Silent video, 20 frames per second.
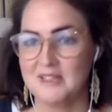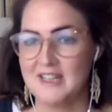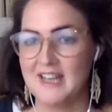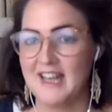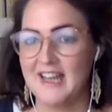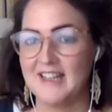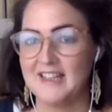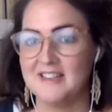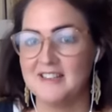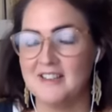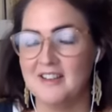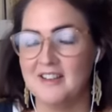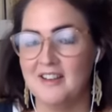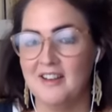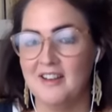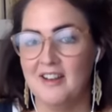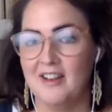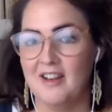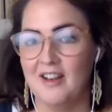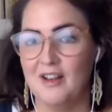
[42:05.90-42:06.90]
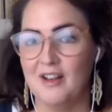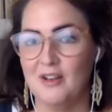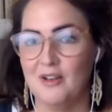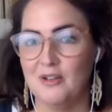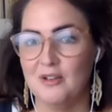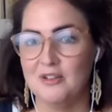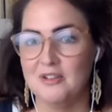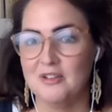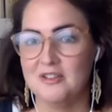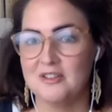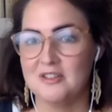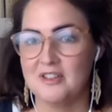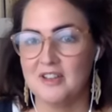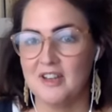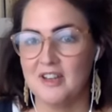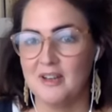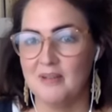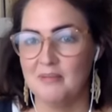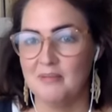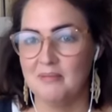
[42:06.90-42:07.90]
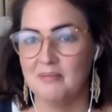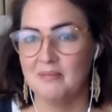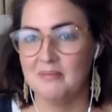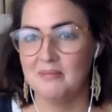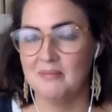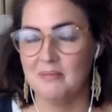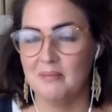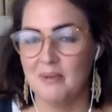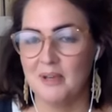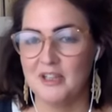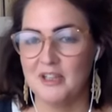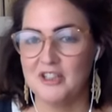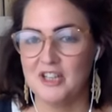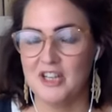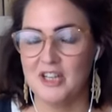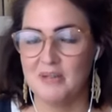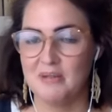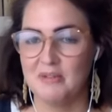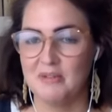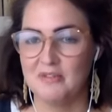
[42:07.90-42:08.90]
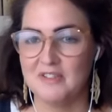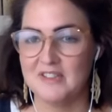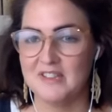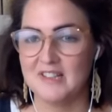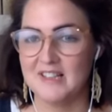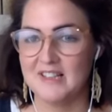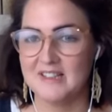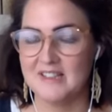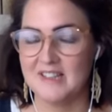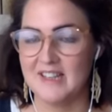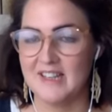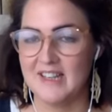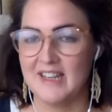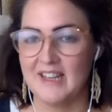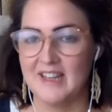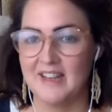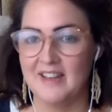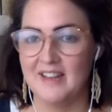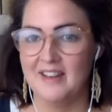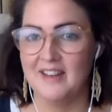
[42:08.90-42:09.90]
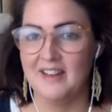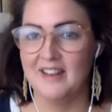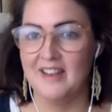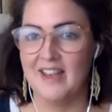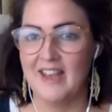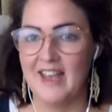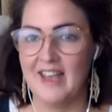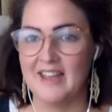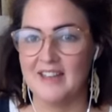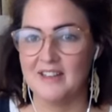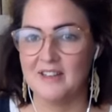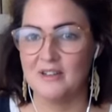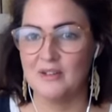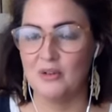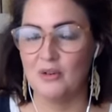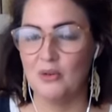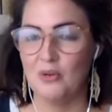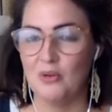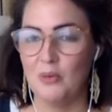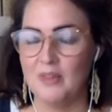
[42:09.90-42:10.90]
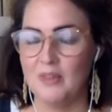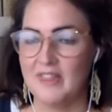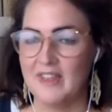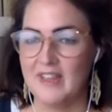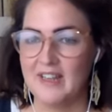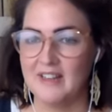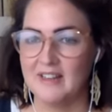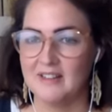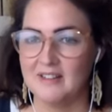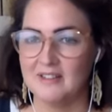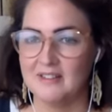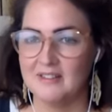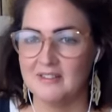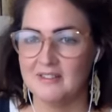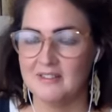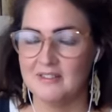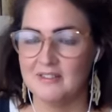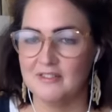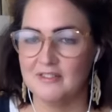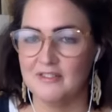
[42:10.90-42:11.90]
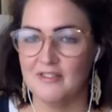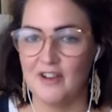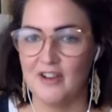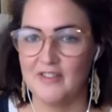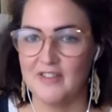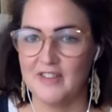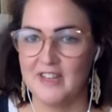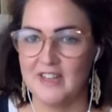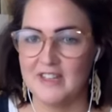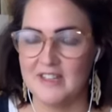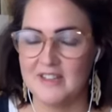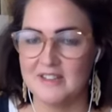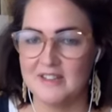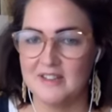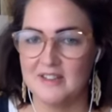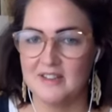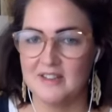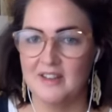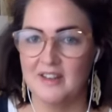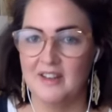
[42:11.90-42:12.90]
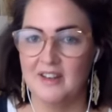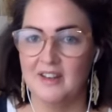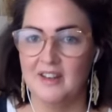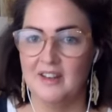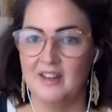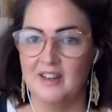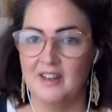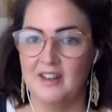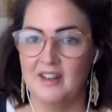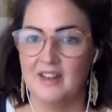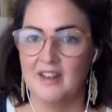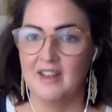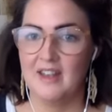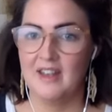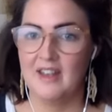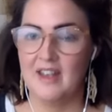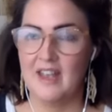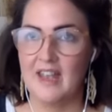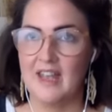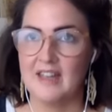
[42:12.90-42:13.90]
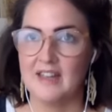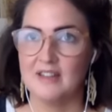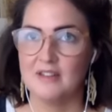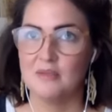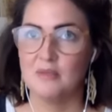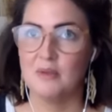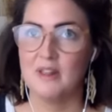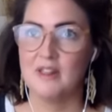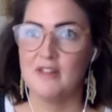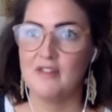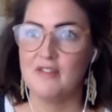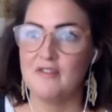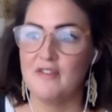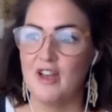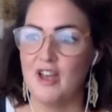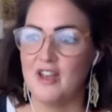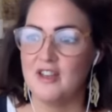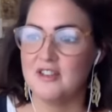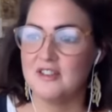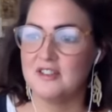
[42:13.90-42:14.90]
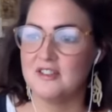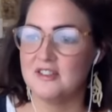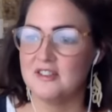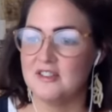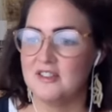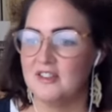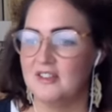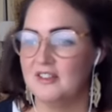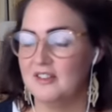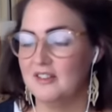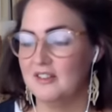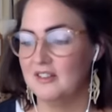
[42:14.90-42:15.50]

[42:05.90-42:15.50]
my dad, I lost um, my journey with fertility, and all within five years. And when the first,